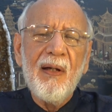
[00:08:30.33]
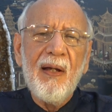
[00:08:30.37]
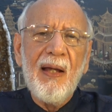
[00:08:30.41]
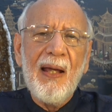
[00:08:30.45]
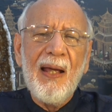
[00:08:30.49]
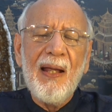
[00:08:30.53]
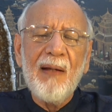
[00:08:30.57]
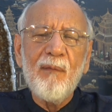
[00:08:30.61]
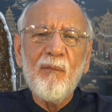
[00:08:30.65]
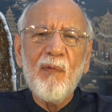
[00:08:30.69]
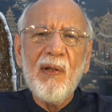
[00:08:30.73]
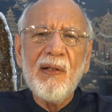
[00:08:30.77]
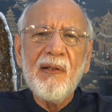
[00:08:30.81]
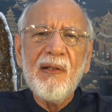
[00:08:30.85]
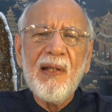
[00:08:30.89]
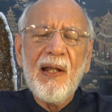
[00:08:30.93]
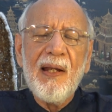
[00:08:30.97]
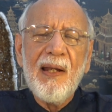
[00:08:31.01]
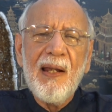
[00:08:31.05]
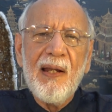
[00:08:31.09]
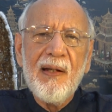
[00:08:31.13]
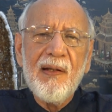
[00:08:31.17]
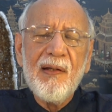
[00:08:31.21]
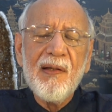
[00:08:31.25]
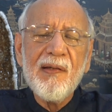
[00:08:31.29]
And when
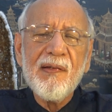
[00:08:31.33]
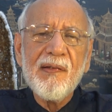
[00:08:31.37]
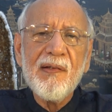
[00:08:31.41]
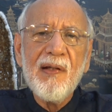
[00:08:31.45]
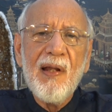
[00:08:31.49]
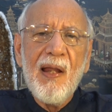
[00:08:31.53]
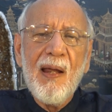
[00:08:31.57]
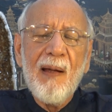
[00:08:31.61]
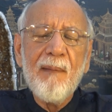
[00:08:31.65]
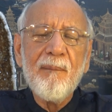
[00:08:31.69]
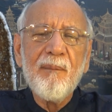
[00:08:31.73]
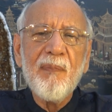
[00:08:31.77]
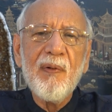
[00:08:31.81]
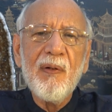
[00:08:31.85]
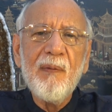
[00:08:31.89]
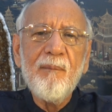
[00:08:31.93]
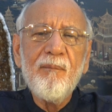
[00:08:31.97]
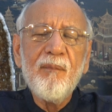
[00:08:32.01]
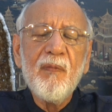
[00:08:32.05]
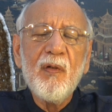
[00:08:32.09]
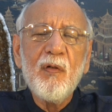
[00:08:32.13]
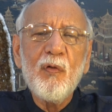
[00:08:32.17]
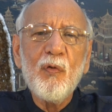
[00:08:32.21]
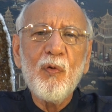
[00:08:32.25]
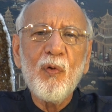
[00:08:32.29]
that doesn't
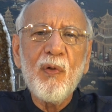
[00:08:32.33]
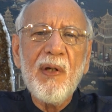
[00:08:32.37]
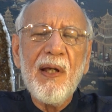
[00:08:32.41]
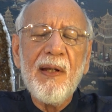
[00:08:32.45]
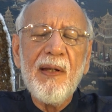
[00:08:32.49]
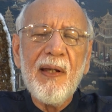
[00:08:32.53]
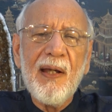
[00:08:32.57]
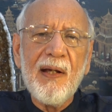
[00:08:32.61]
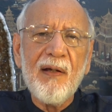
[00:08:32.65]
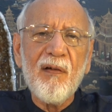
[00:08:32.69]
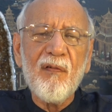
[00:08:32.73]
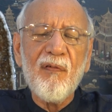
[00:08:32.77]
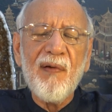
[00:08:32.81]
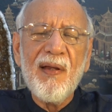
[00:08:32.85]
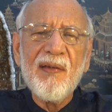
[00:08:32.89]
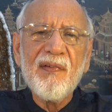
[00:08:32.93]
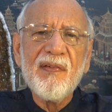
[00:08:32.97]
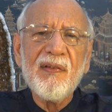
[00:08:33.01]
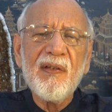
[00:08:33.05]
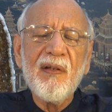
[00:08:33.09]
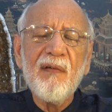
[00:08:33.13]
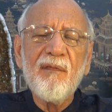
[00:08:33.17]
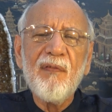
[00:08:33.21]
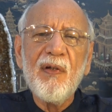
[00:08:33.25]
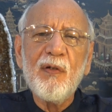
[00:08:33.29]
happen, you get
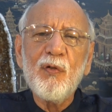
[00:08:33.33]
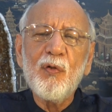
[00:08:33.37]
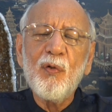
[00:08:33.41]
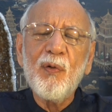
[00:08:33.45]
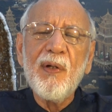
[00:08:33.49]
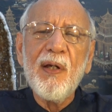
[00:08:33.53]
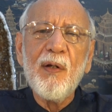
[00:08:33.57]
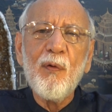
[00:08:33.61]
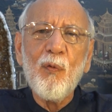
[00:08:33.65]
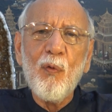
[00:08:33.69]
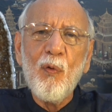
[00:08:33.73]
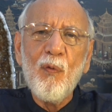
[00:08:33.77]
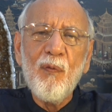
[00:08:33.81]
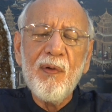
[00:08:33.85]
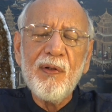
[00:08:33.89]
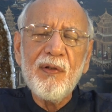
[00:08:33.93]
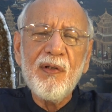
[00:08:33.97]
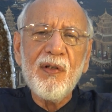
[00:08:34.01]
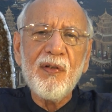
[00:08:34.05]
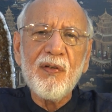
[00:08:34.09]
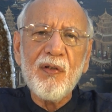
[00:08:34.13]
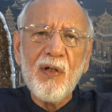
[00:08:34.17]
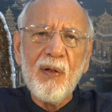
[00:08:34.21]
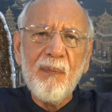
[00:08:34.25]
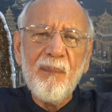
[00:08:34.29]
aggressive and you get
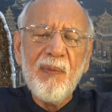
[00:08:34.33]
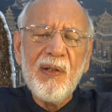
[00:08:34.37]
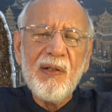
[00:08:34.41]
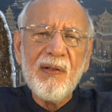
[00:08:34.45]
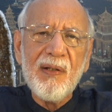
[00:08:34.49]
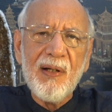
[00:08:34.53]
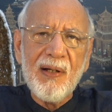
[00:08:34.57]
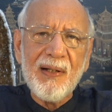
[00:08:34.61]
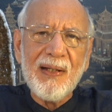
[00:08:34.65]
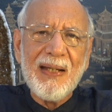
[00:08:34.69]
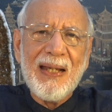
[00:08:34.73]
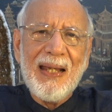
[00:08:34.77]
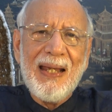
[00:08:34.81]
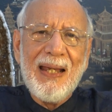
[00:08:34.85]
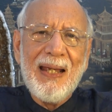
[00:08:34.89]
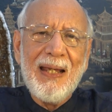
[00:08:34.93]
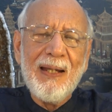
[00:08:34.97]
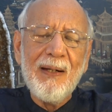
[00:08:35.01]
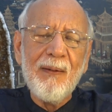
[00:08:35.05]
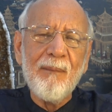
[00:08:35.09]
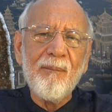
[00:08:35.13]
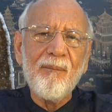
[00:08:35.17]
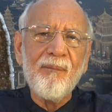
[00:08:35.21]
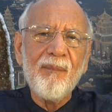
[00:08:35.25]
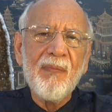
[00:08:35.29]
over-determined
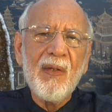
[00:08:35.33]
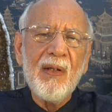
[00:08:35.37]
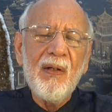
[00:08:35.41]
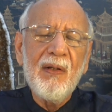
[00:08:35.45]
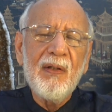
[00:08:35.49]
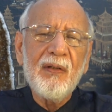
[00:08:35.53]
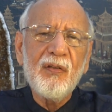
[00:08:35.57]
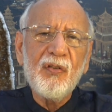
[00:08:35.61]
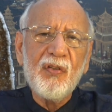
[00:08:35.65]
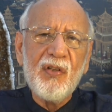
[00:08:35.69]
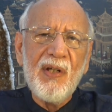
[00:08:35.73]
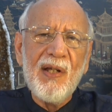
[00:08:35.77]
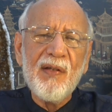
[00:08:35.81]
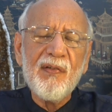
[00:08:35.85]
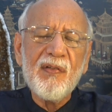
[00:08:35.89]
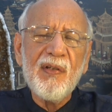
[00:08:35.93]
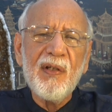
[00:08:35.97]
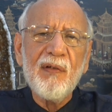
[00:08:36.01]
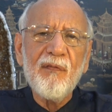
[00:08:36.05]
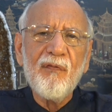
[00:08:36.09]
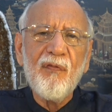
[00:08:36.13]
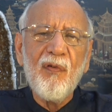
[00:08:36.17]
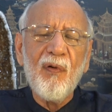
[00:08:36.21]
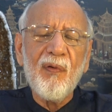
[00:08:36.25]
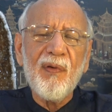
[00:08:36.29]
again.
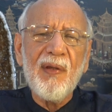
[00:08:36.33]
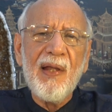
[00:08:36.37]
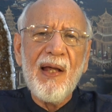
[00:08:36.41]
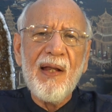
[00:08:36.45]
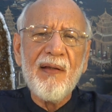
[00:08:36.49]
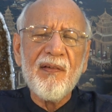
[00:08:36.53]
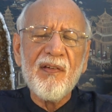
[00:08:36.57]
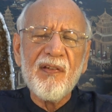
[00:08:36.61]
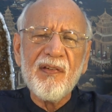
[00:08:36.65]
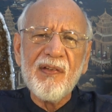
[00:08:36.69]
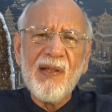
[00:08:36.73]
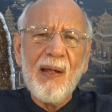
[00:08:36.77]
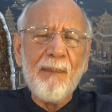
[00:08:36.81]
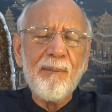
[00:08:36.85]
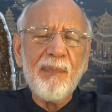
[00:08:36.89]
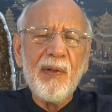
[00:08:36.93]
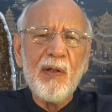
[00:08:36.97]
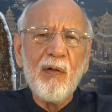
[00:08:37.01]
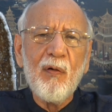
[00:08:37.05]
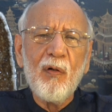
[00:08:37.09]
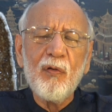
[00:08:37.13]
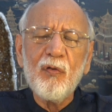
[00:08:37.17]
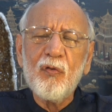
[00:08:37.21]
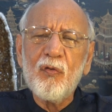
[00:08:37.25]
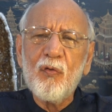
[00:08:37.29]
Chasing for that,
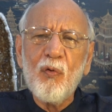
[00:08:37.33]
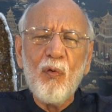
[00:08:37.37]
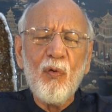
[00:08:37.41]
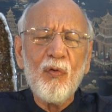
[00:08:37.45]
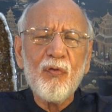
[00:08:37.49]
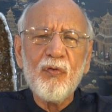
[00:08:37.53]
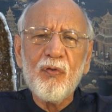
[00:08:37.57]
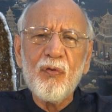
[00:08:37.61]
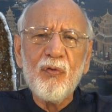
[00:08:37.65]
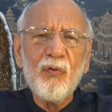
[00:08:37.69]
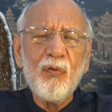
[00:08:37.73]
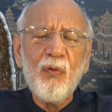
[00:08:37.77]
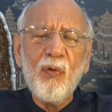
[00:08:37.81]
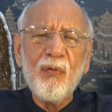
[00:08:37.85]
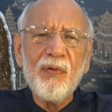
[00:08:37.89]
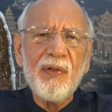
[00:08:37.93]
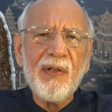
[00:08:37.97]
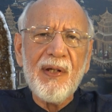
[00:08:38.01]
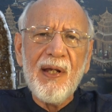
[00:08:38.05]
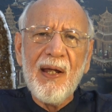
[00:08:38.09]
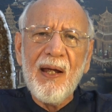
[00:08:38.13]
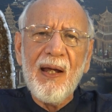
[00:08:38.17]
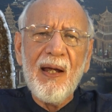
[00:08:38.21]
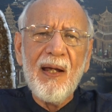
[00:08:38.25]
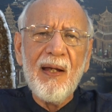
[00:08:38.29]
stepping on toes, you don't
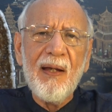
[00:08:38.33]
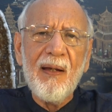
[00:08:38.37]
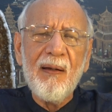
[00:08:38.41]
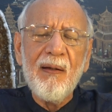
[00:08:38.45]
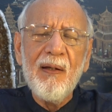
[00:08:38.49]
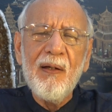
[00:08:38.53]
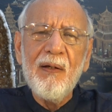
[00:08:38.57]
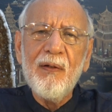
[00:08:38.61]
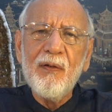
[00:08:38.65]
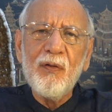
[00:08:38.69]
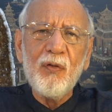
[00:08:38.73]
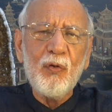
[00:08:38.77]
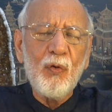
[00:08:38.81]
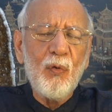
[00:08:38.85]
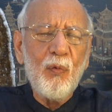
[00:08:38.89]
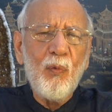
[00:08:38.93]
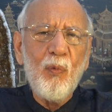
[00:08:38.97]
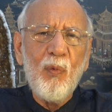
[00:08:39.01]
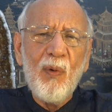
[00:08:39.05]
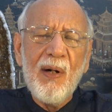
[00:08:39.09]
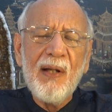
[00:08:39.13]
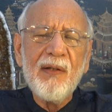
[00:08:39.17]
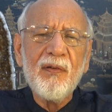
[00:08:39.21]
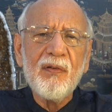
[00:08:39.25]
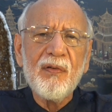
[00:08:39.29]
care. You
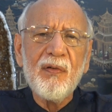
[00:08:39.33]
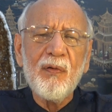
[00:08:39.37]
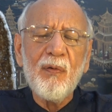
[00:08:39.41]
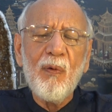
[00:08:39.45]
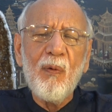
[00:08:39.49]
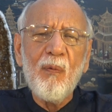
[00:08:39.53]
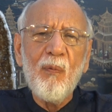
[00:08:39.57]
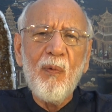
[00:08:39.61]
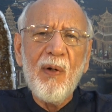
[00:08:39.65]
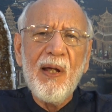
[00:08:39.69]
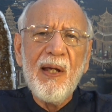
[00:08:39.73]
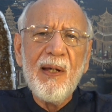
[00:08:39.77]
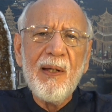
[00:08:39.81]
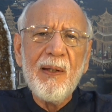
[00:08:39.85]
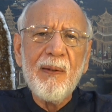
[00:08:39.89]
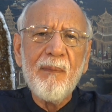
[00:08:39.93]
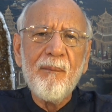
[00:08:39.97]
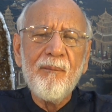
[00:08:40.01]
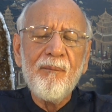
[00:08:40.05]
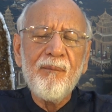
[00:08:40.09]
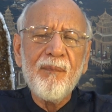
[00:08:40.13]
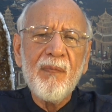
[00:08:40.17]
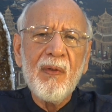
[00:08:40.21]
want your way.